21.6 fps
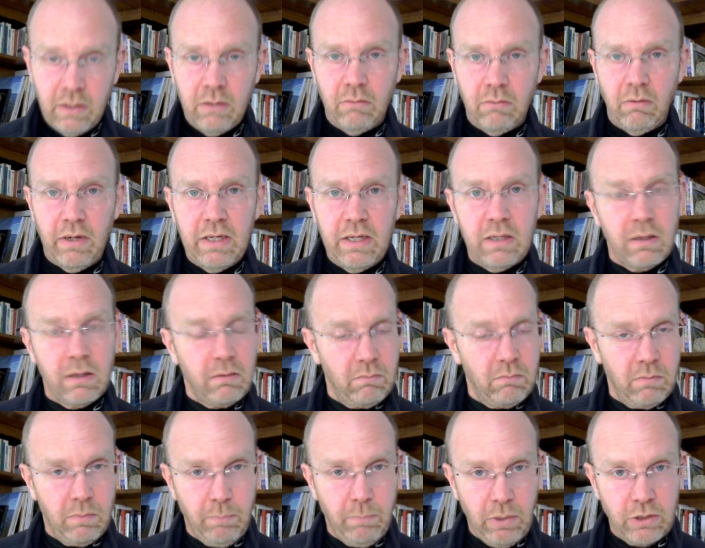right?
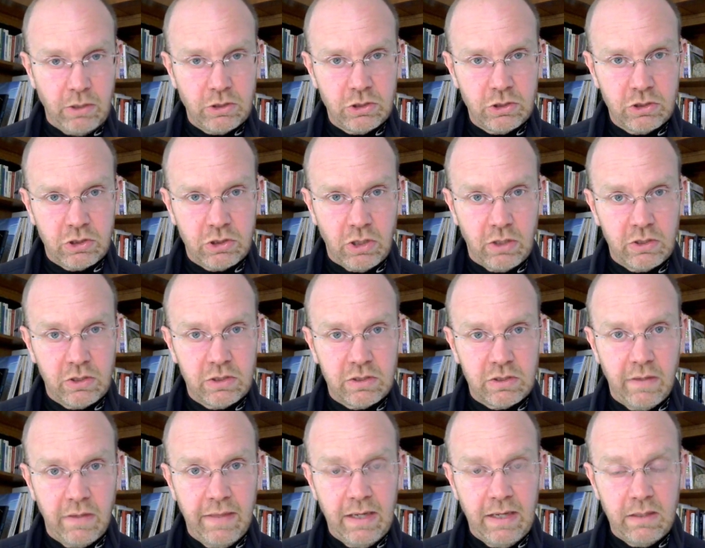Partial charges
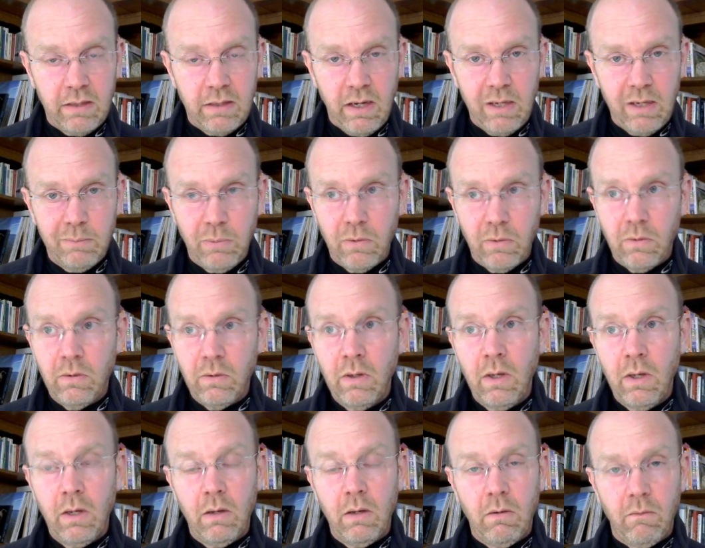on that dipole
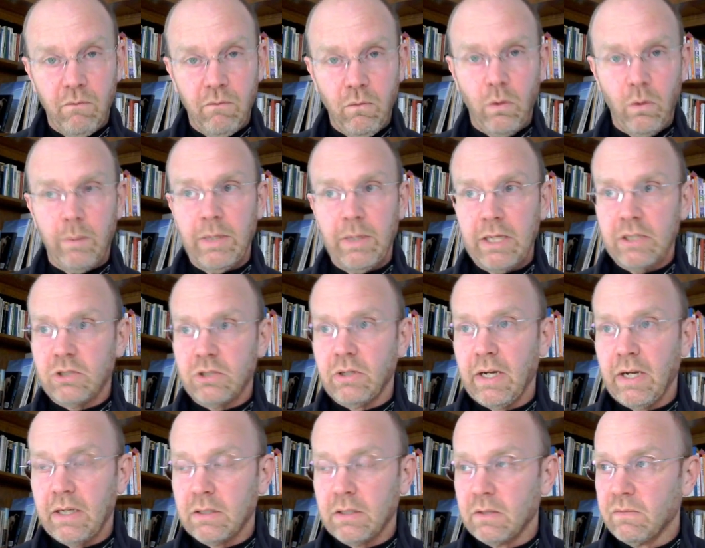forming an
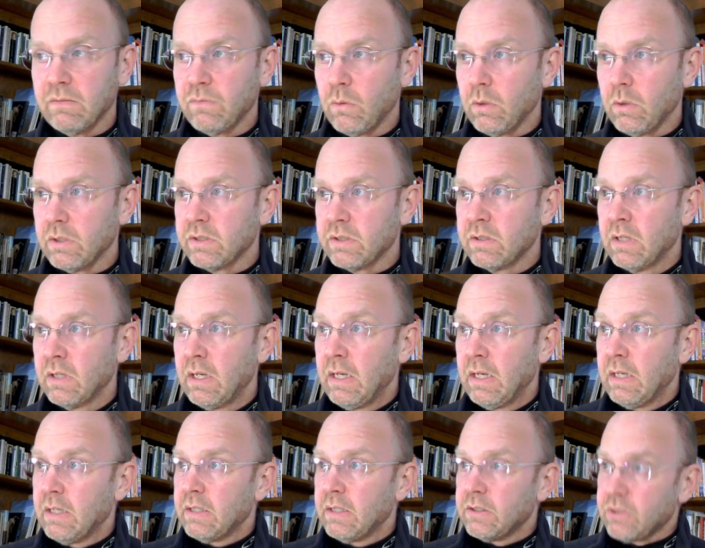attractive force.
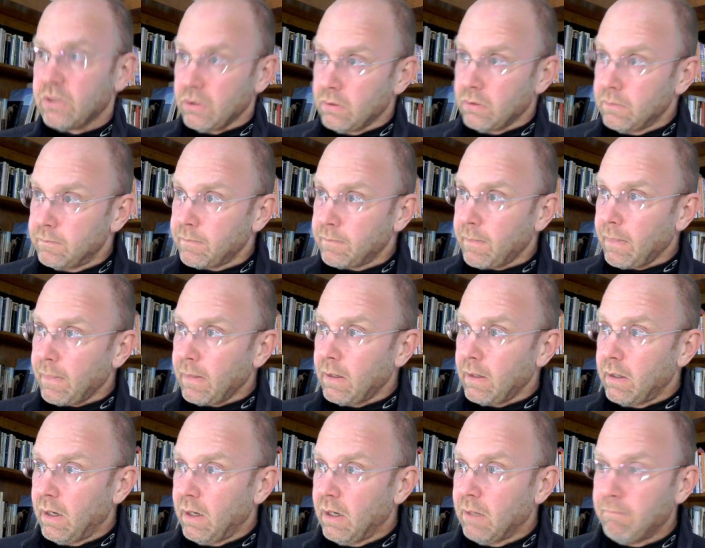So
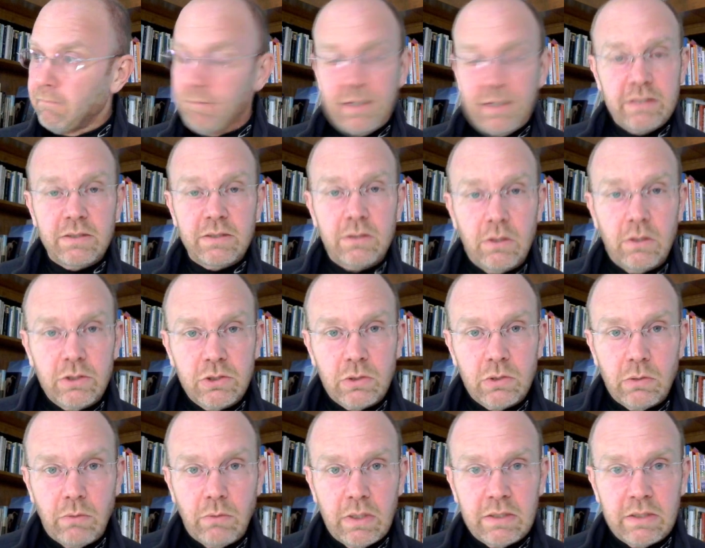this is also
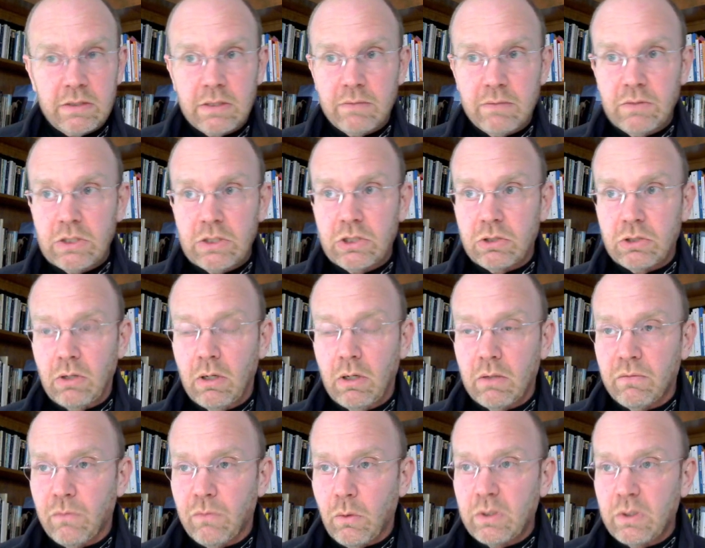a relatively
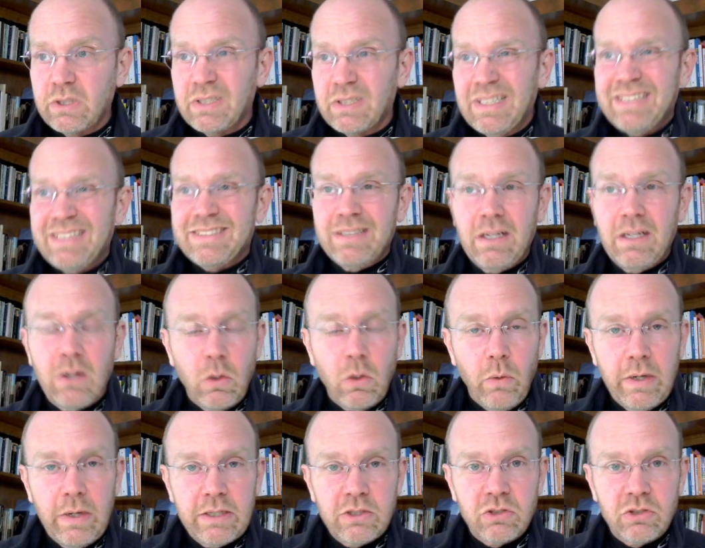strong force. It's not
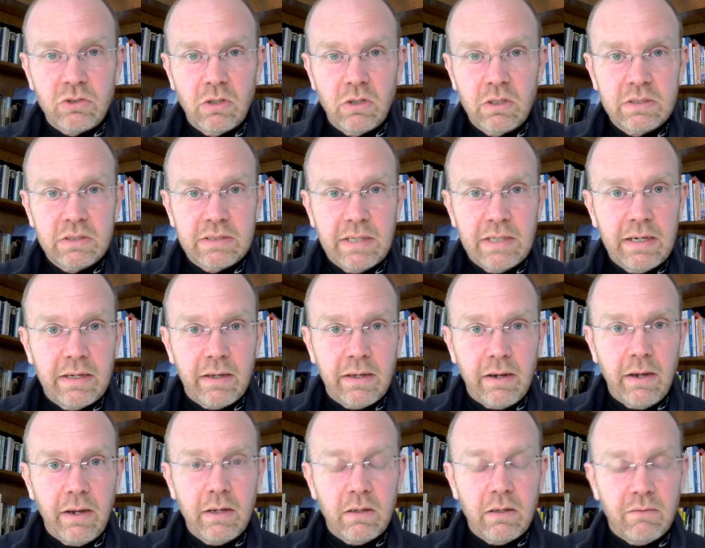quite as strong as an
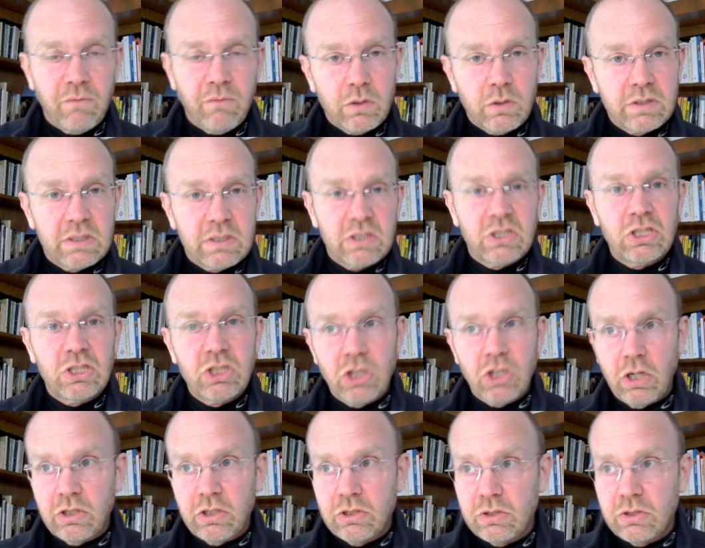ion-ion force because the
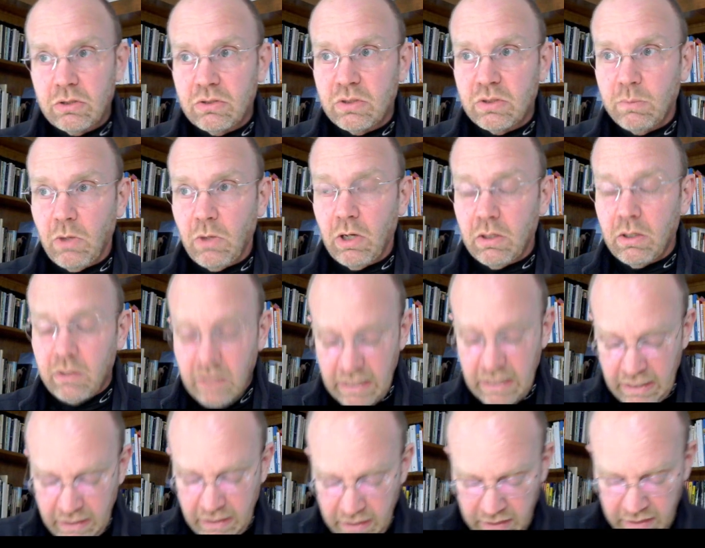charges are smaller,
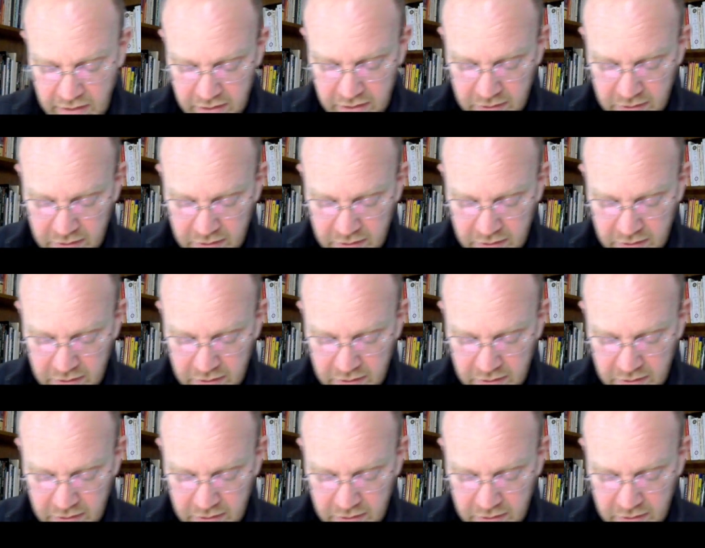and it